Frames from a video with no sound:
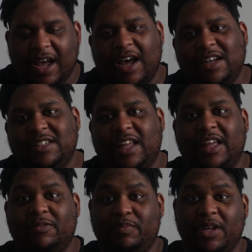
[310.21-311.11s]
honestly, I
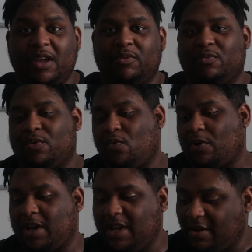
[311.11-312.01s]
like being able to
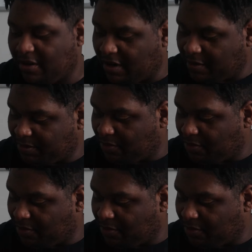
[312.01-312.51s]
record here.